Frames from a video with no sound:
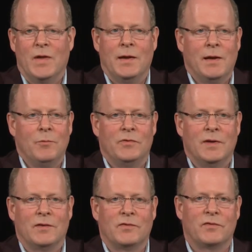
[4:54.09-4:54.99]
And I was
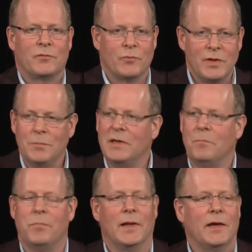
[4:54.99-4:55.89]
extremely
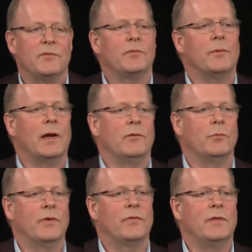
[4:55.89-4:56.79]
blessed when I
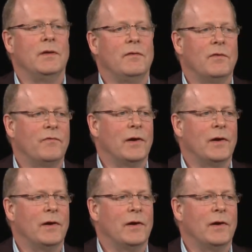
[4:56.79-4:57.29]
was with the